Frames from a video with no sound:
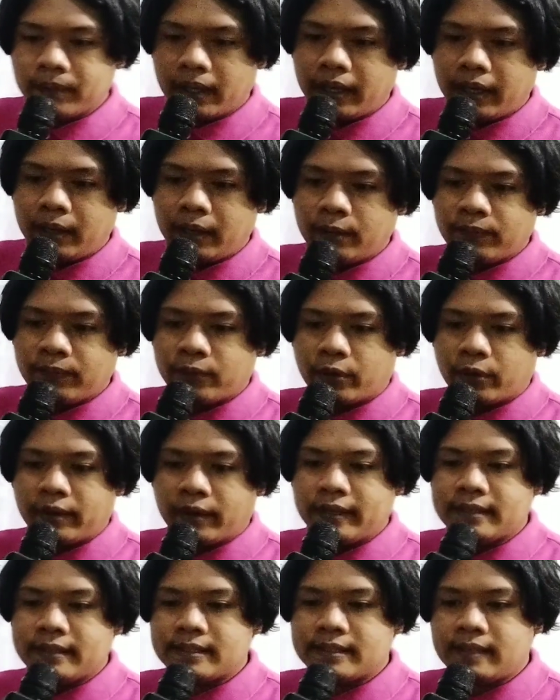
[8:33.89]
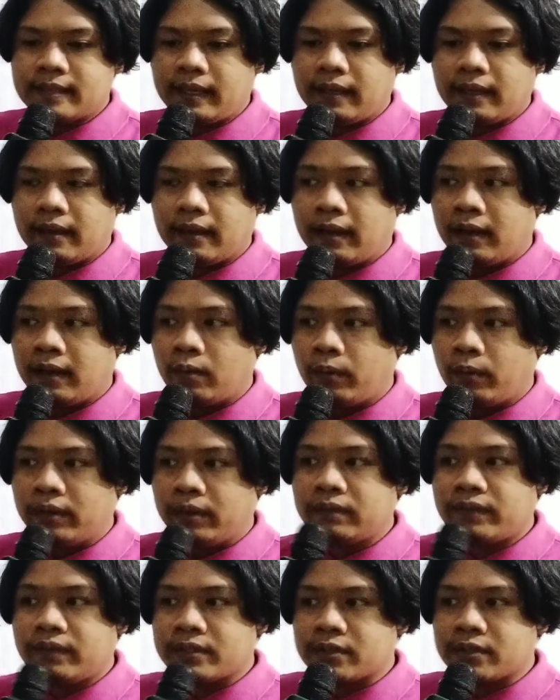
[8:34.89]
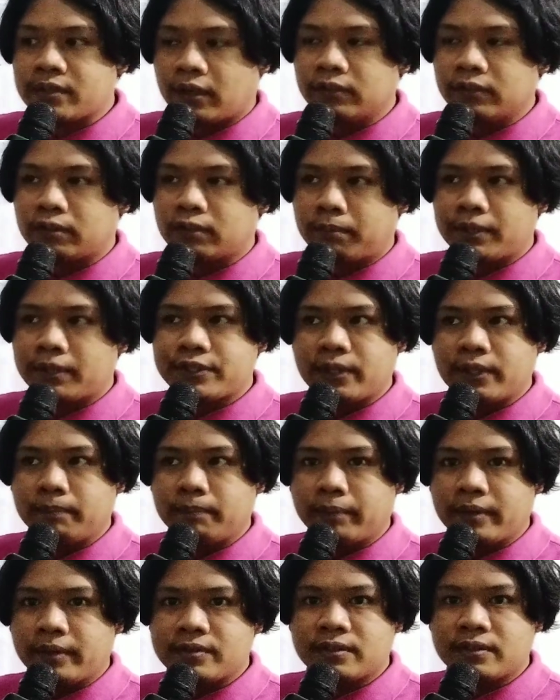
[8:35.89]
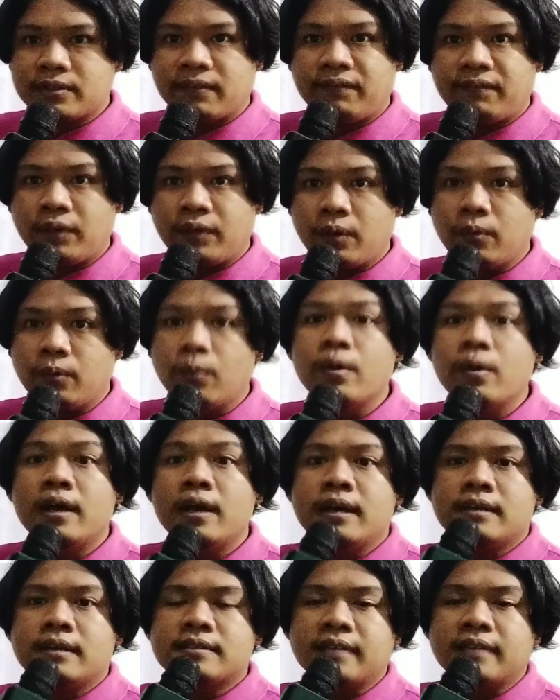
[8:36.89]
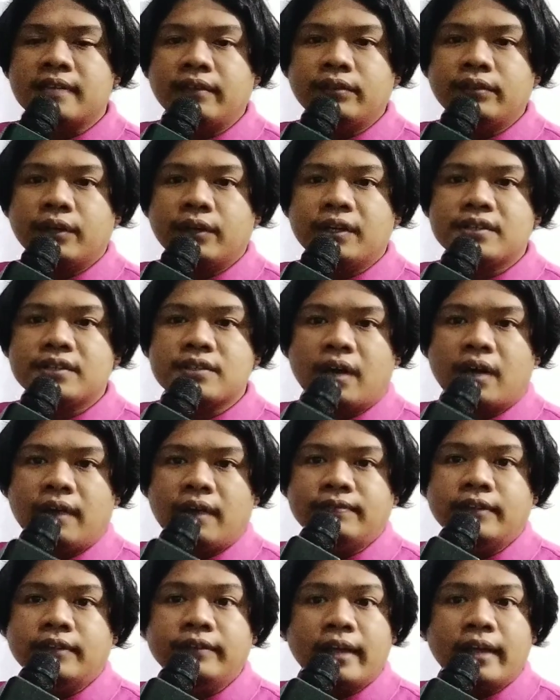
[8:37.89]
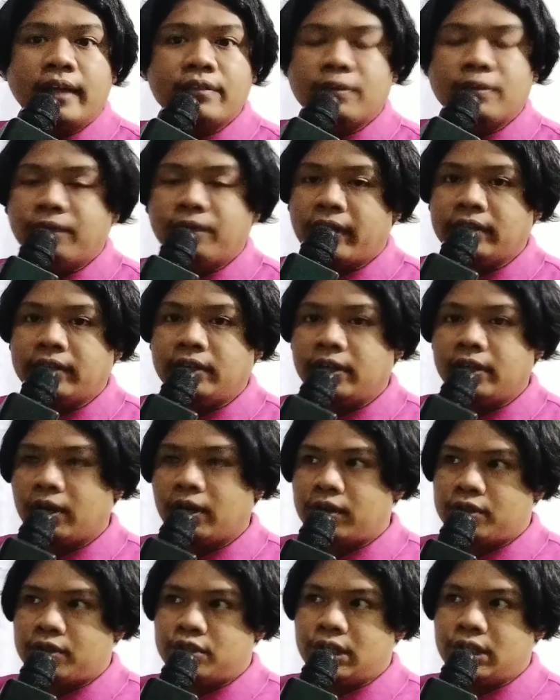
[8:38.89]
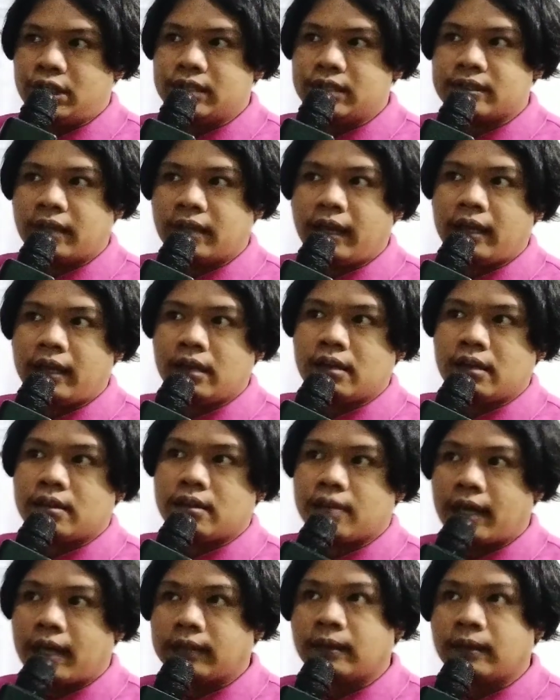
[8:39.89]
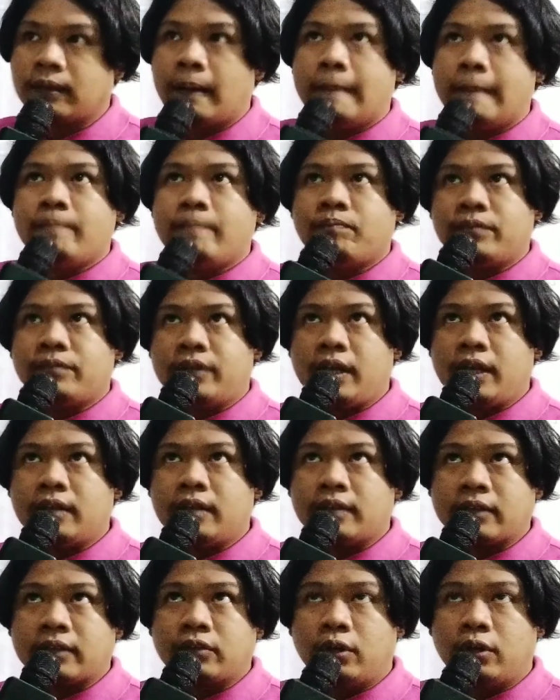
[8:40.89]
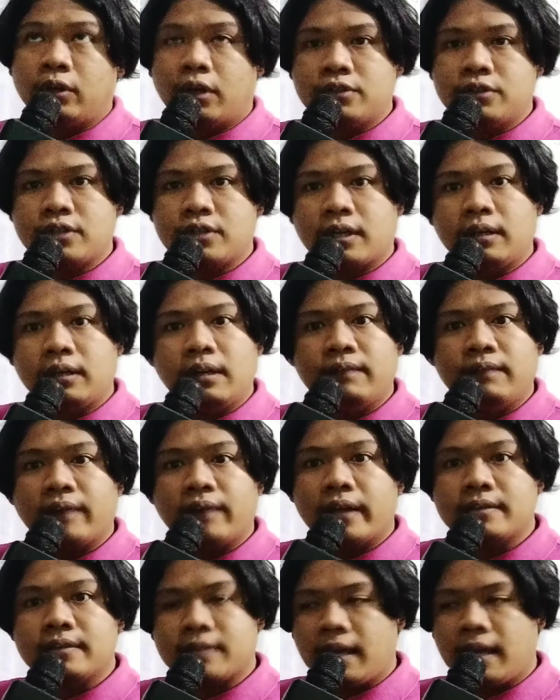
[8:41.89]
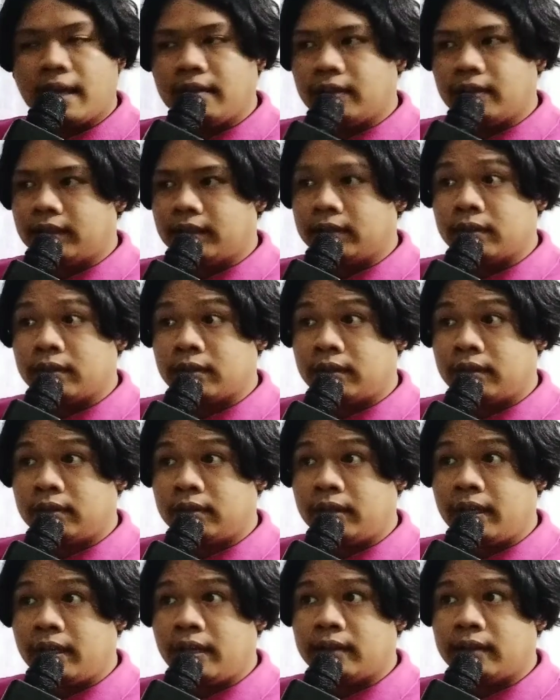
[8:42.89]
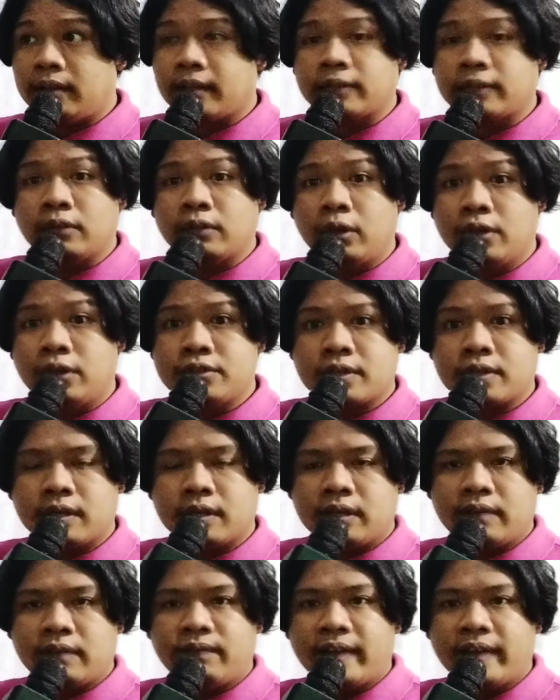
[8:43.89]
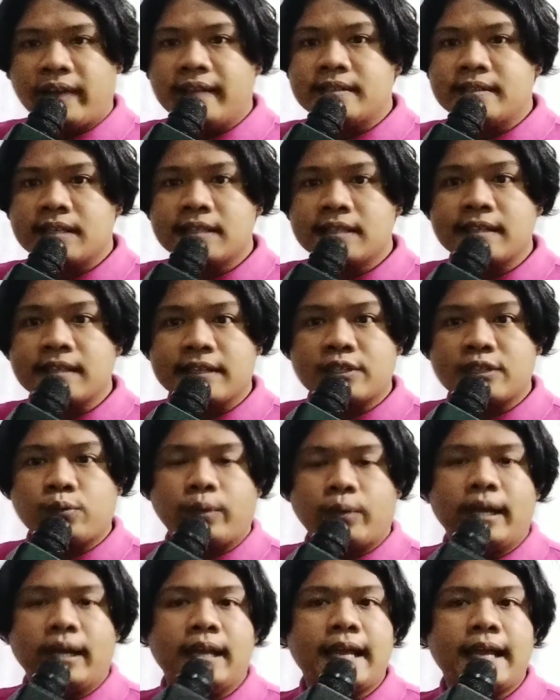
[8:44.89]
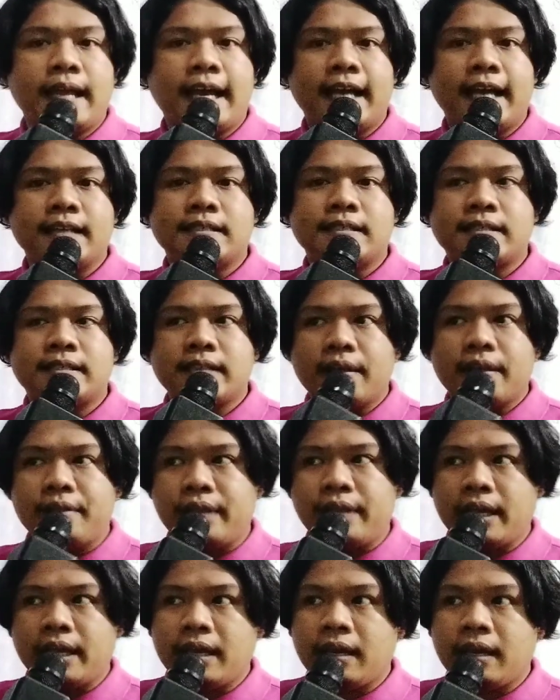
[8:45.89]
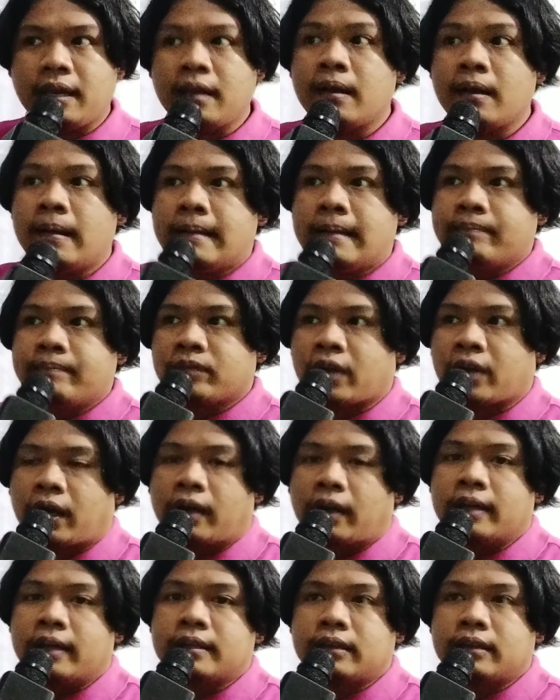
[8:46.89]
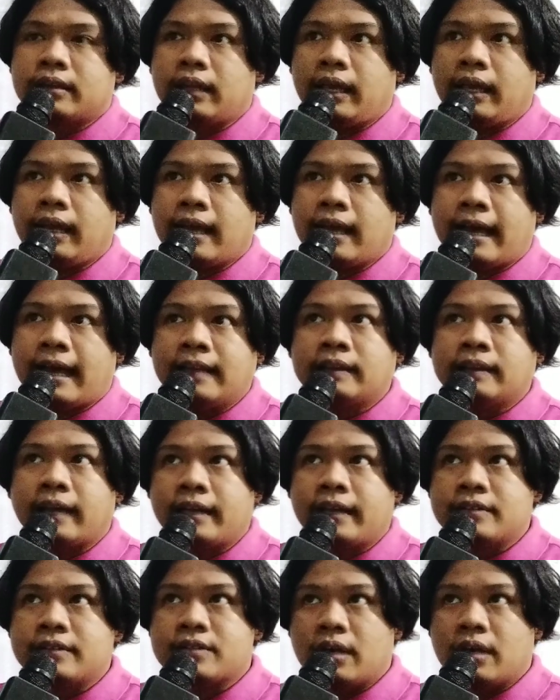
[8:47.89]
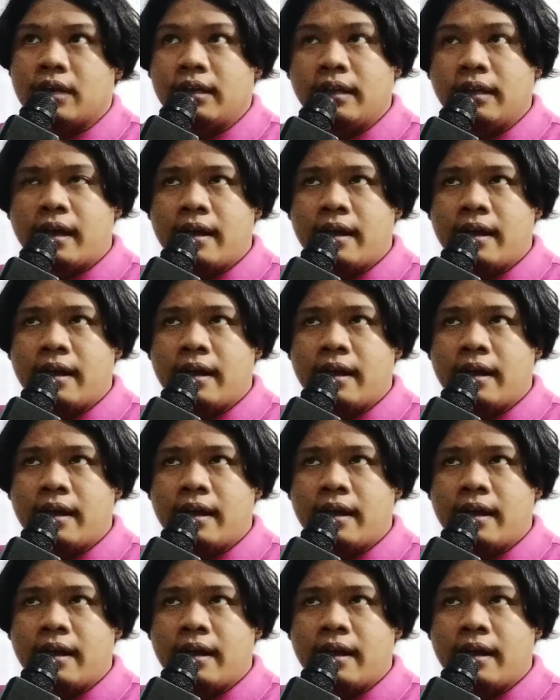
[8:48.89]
And of course, one of his controversial points of view centers on the death of ideology, saying that the technological advances, as well as the currently antisocial